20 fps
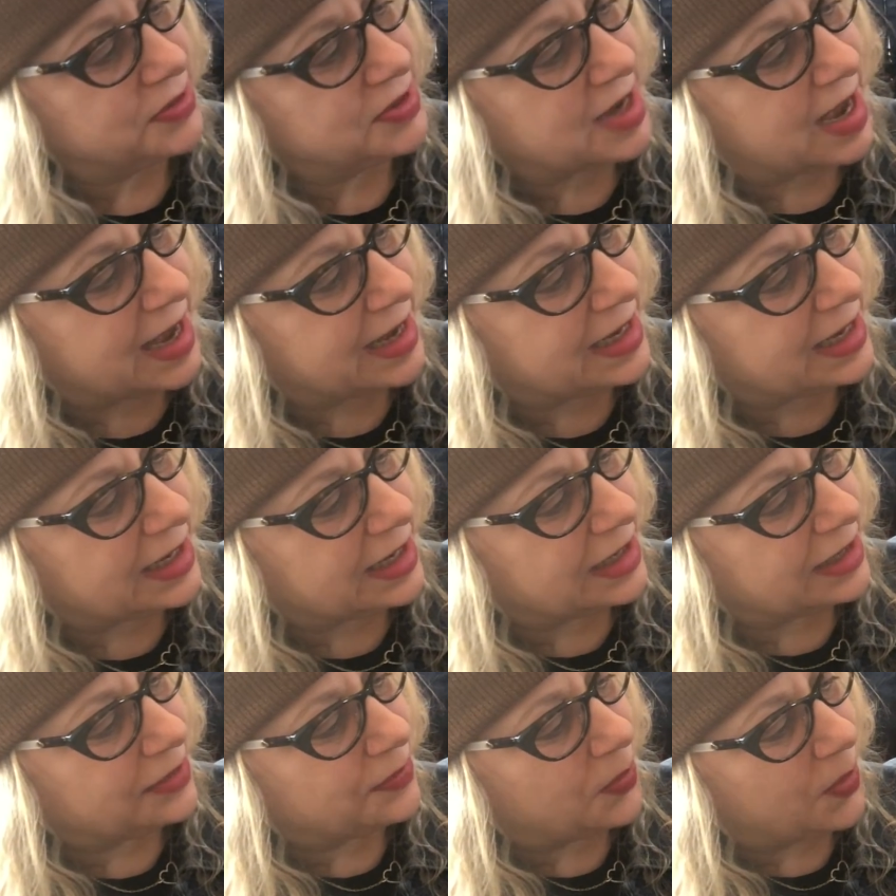
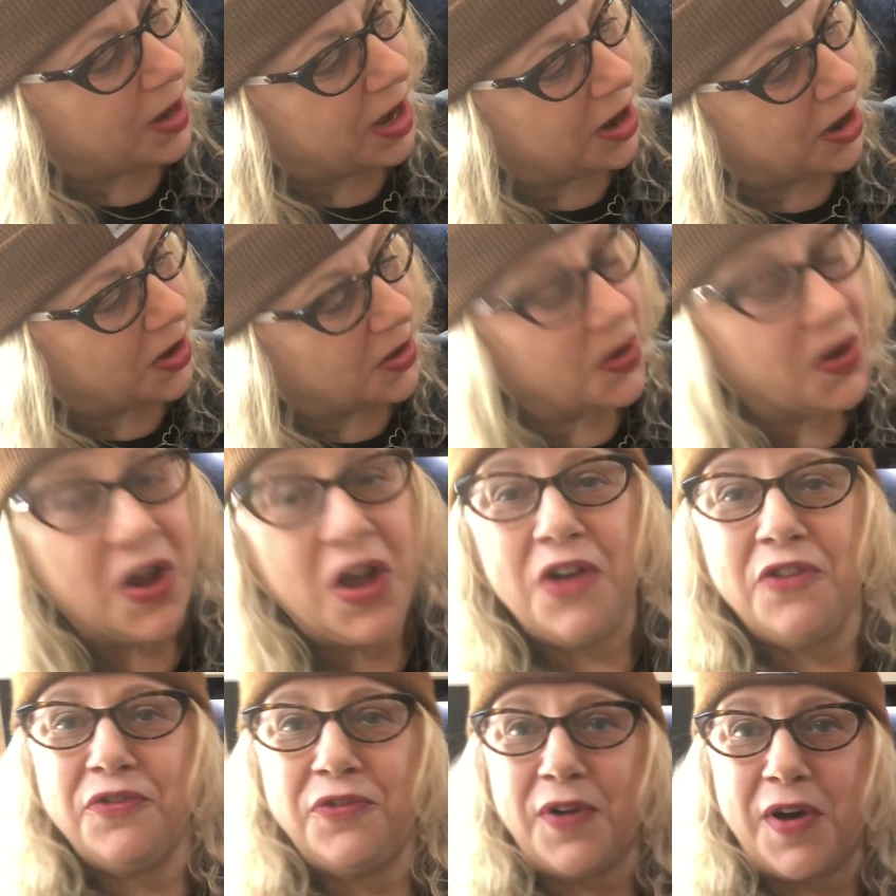dining ware
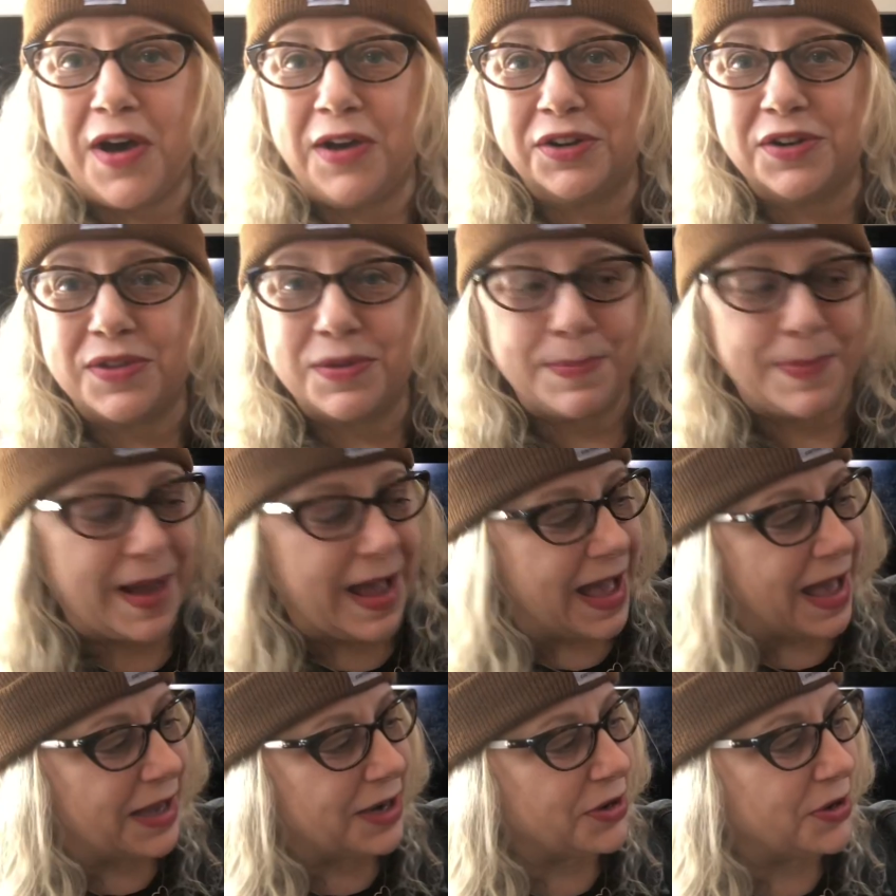fall to the
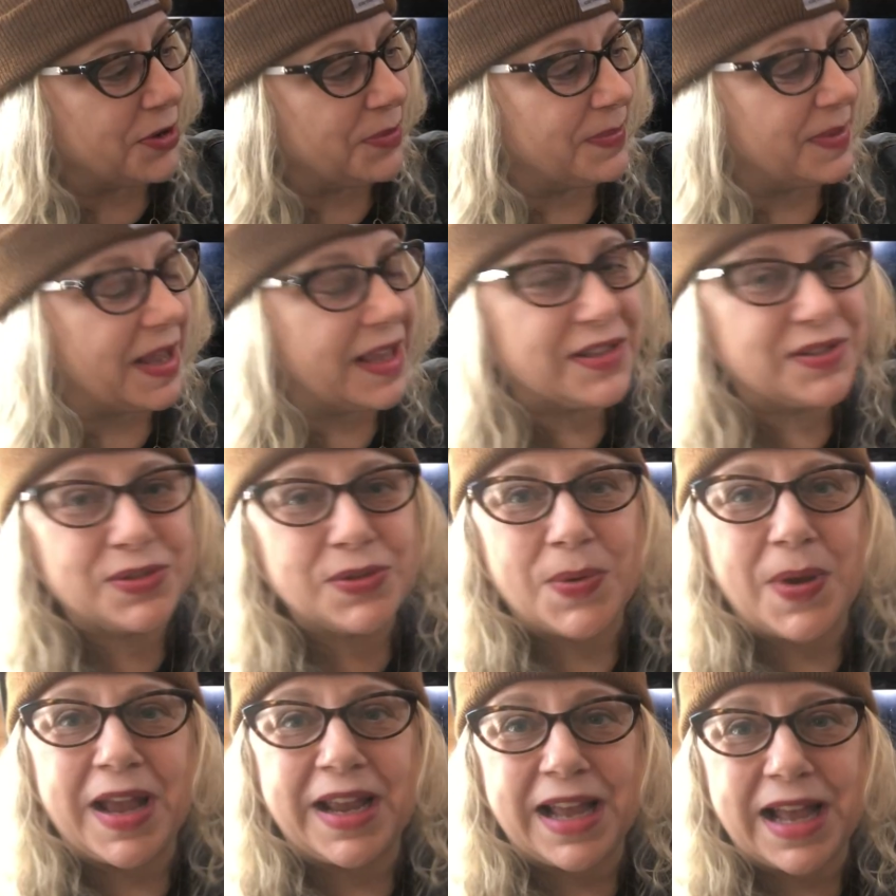bottom
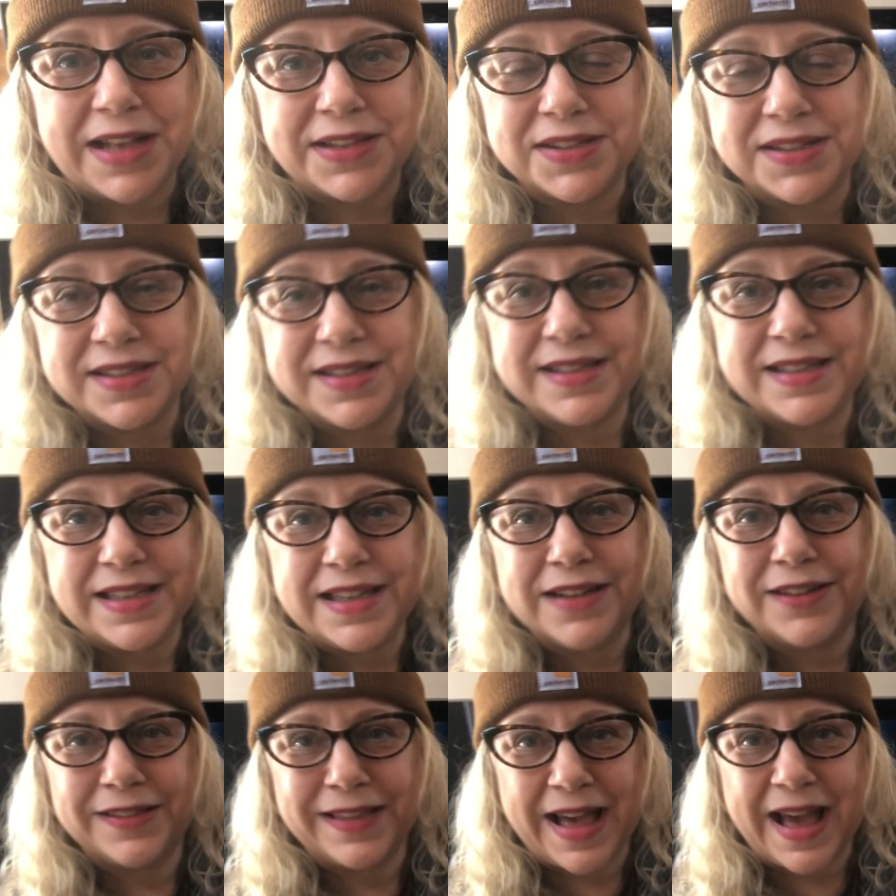so I got to
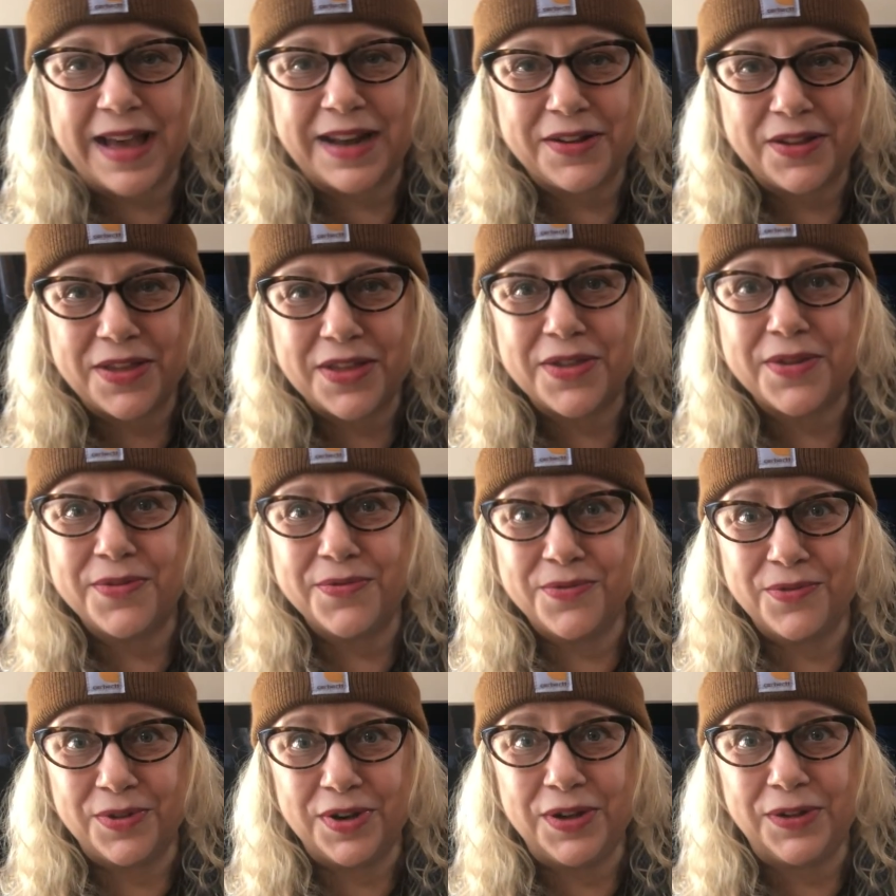see a lot of the
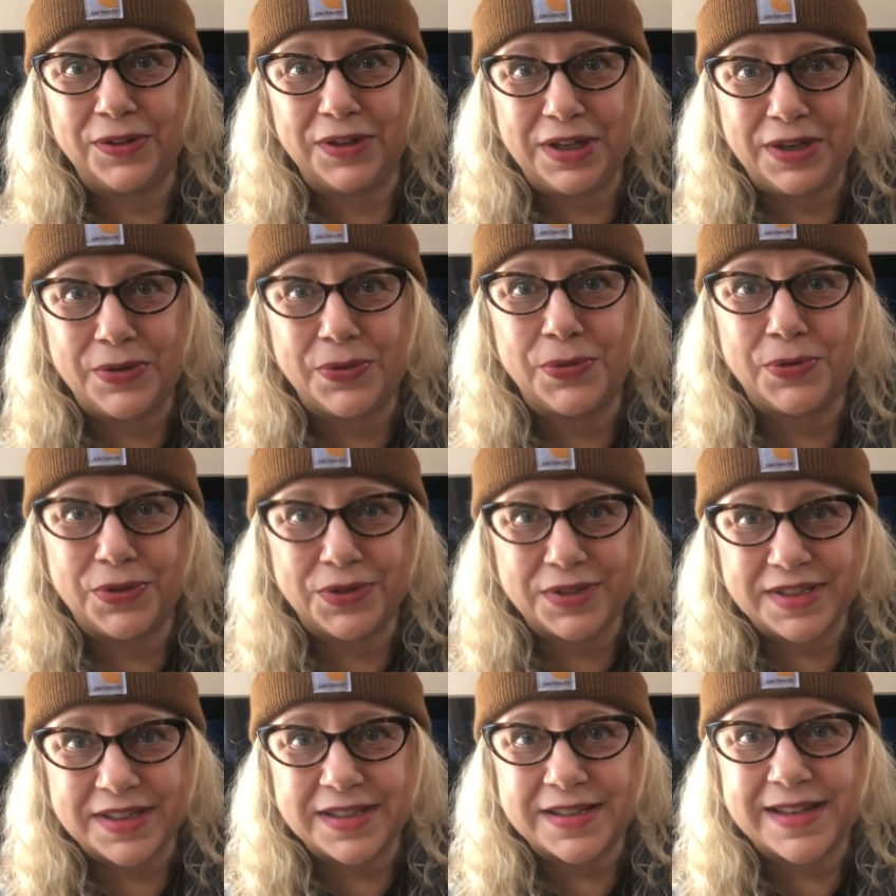really cool
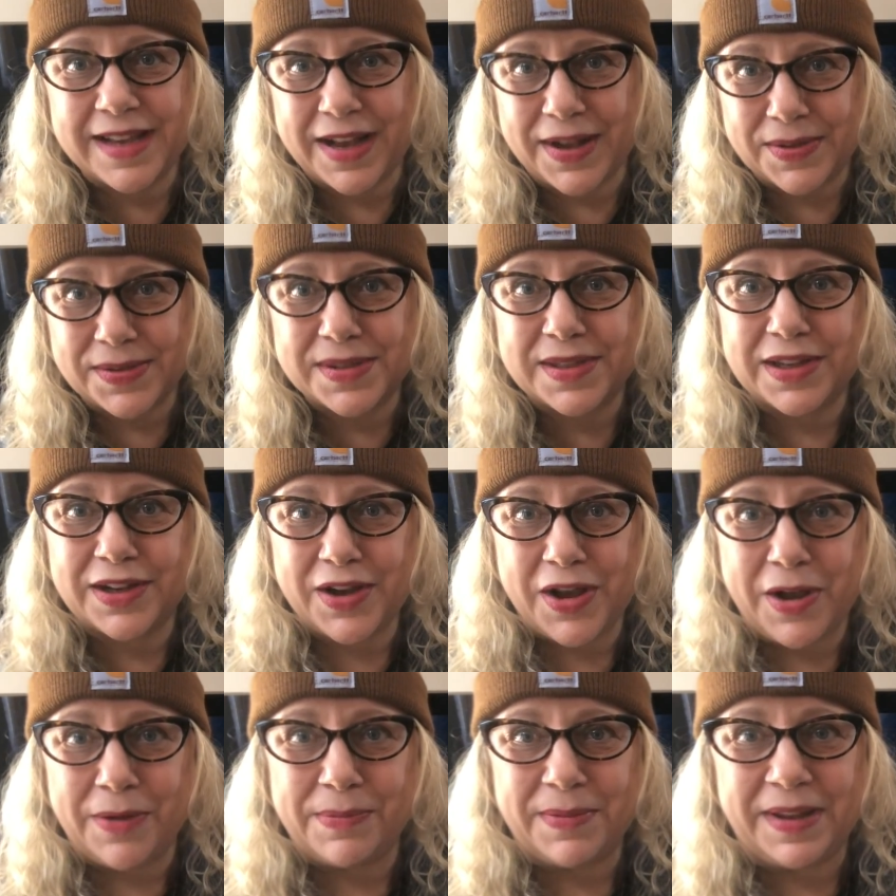details that
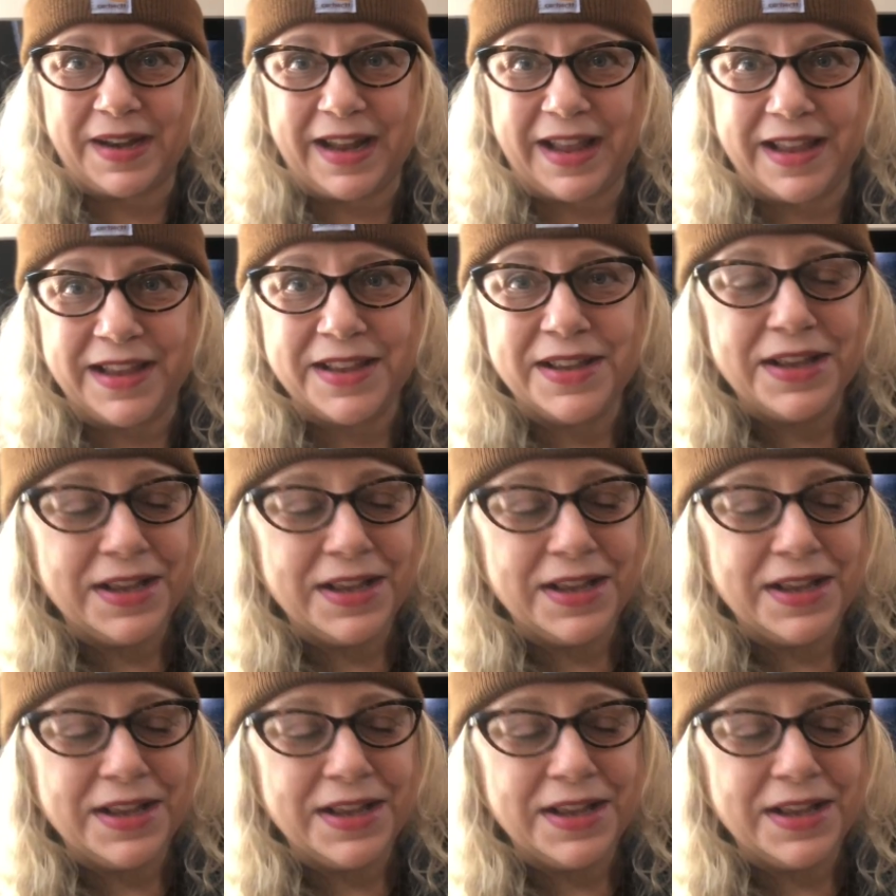come in it